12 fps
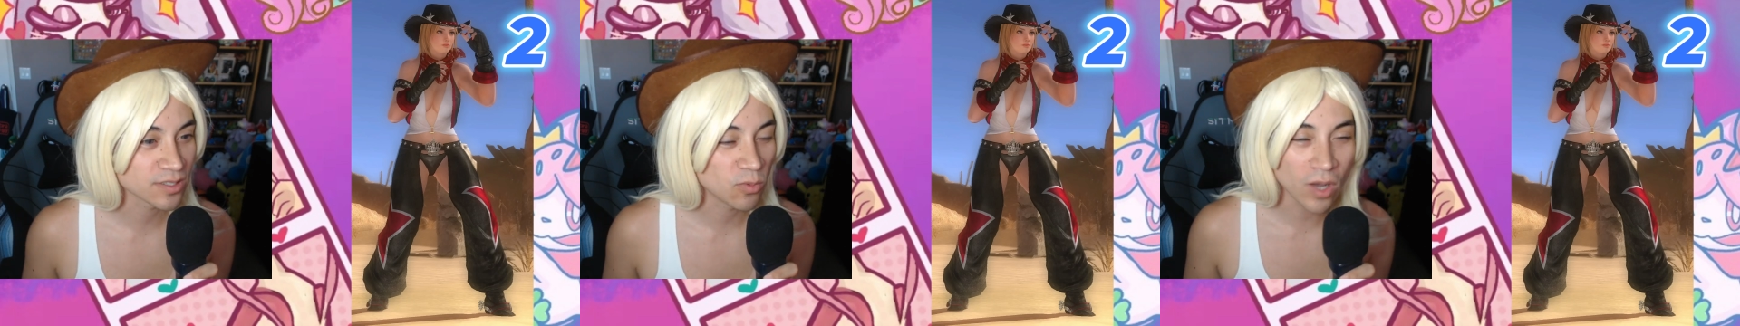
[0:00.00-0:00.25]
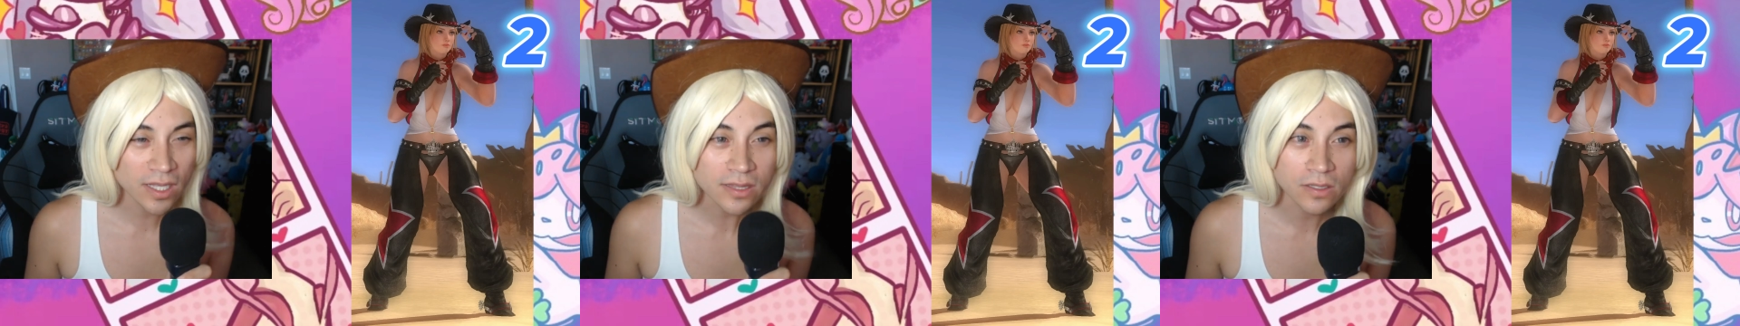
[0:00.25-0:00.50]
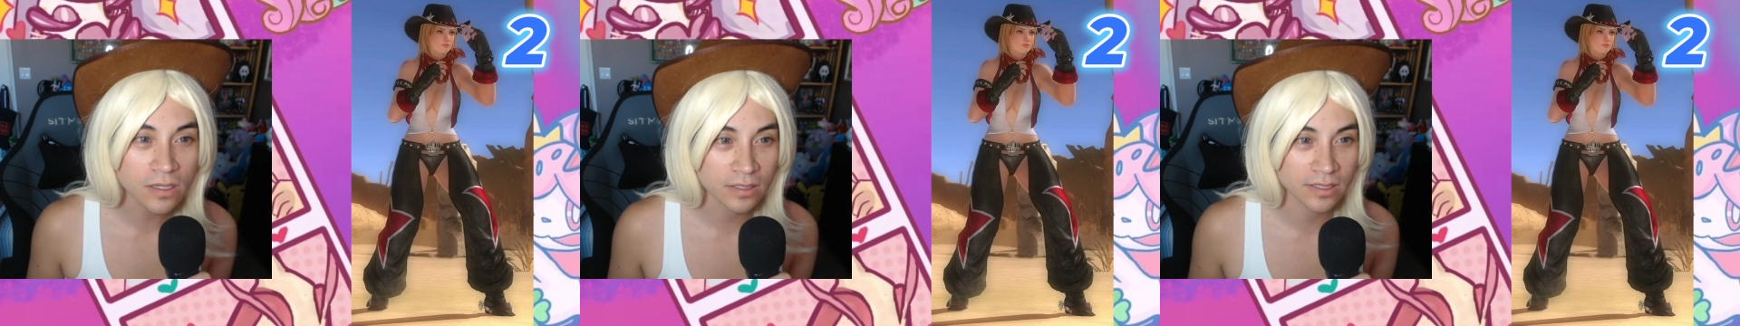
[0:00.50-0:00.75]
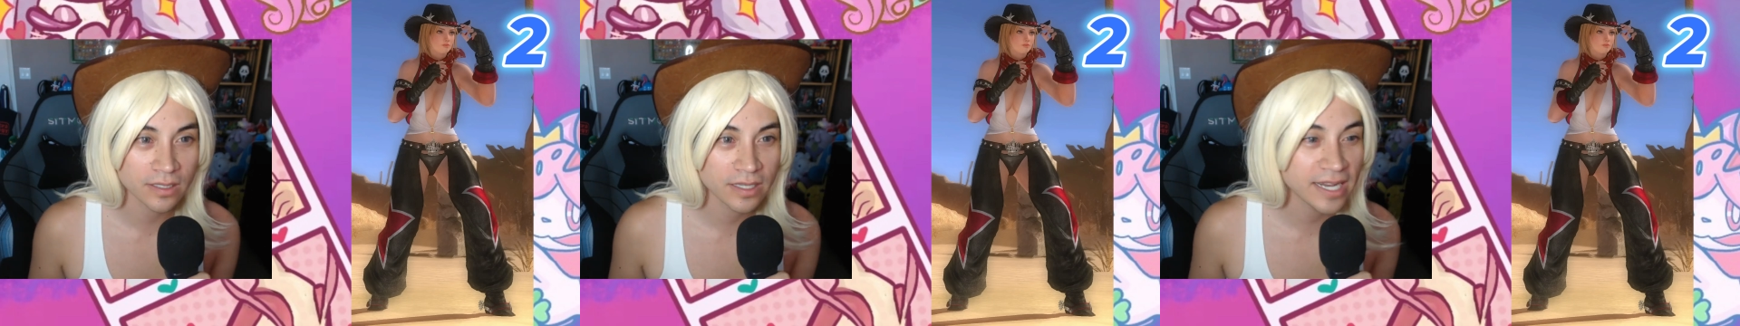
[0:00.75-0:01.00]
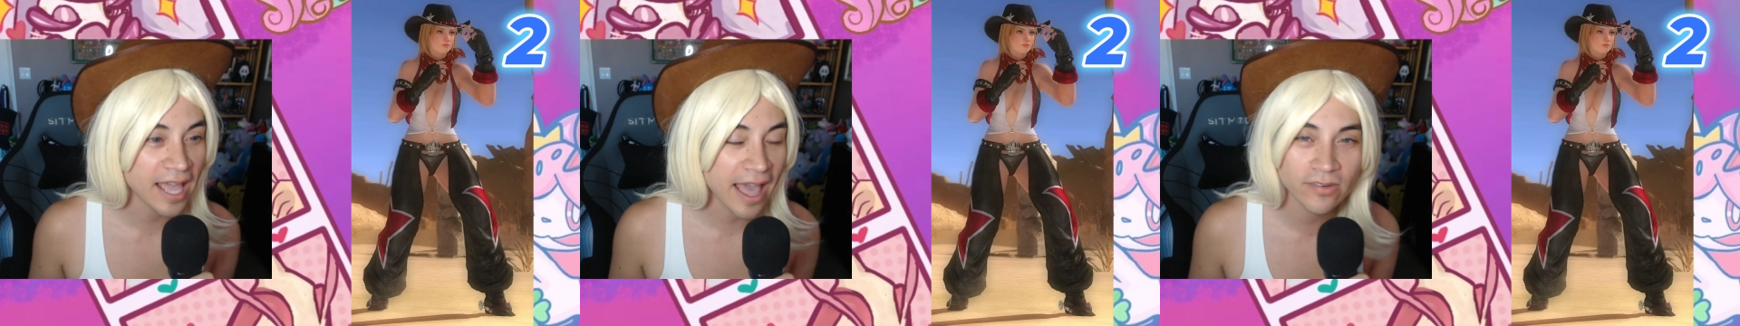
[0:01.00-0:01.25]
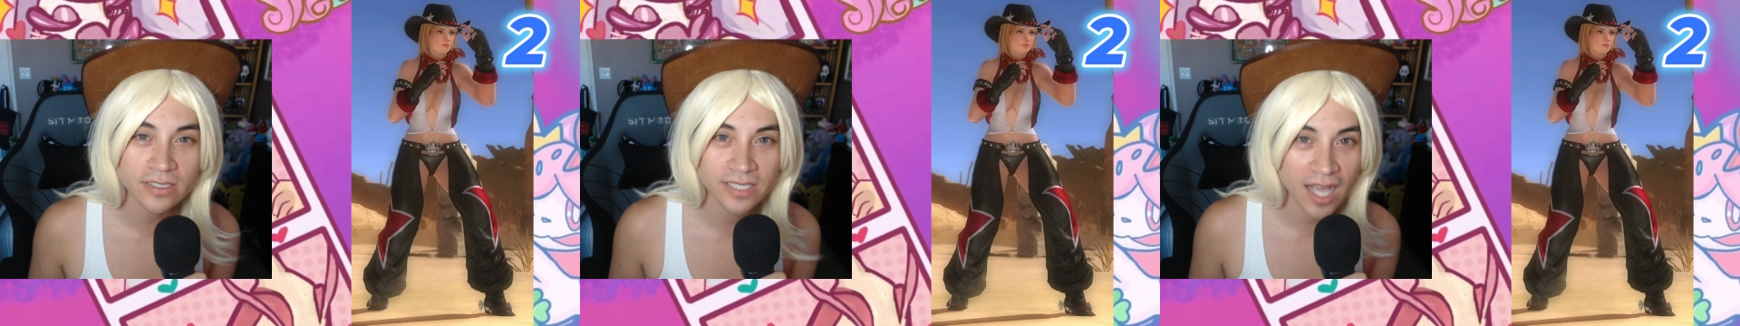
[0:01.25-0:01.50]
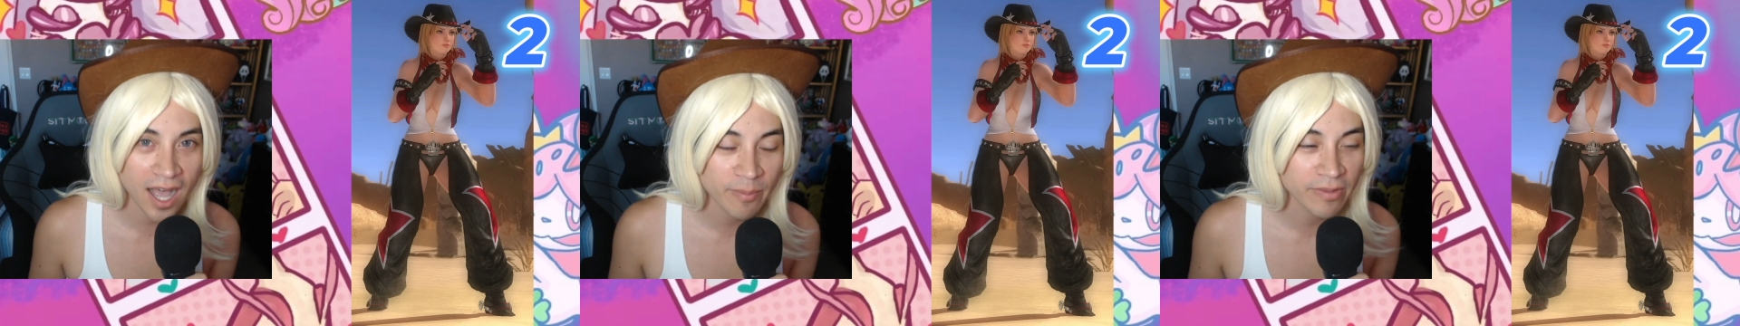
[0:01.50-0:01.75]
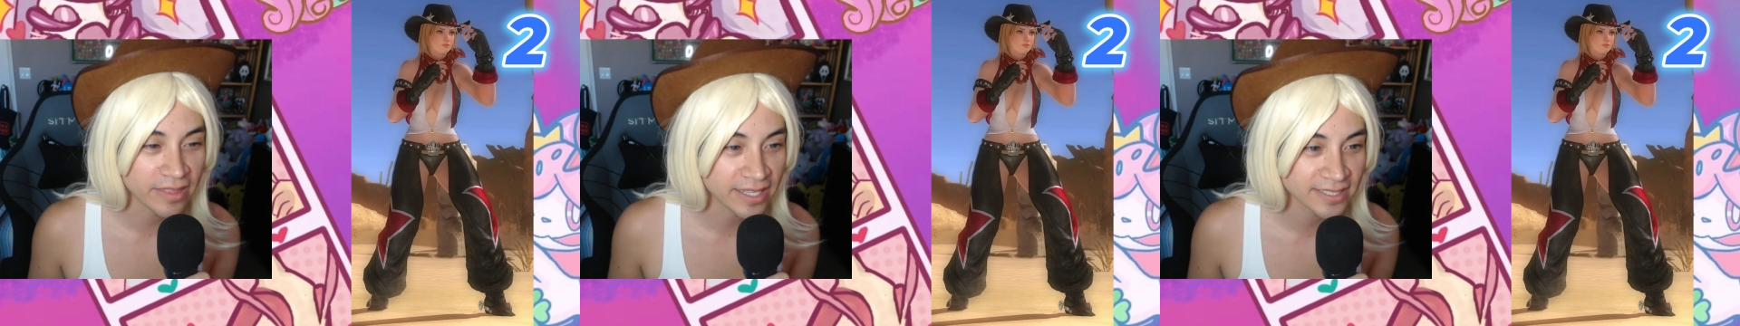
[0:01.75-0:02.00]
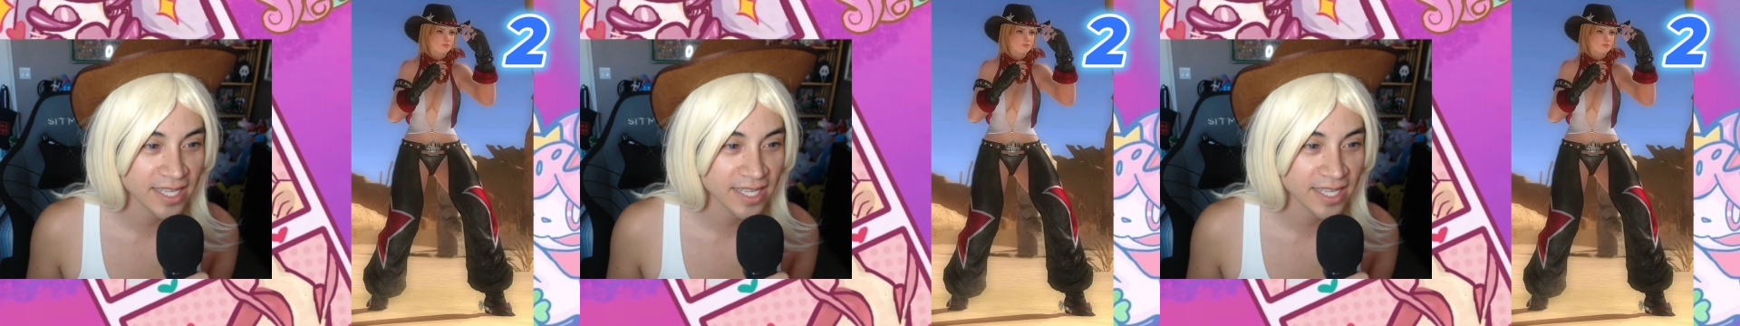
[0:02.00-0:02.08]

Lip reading: what look could ever top this